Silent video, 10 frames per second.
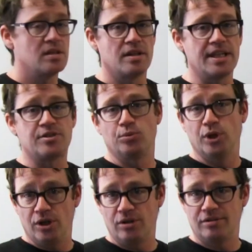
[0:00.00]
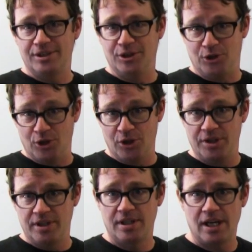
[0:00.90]
So that's a real
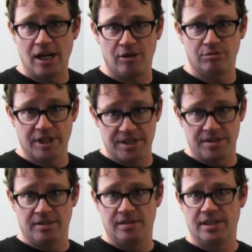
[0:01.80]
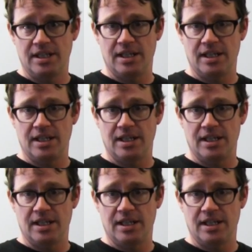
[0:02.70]
good reason